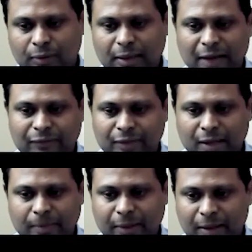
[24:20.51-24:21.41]
and after
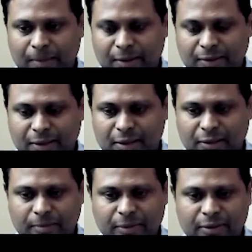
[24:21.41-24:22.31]
that became a
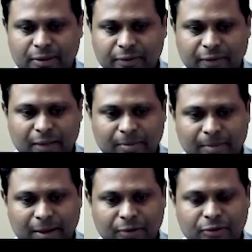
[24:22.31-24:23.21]
sales and business development
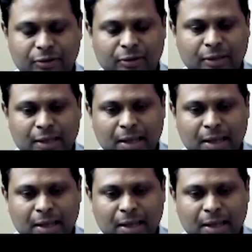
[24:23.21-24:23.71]
manager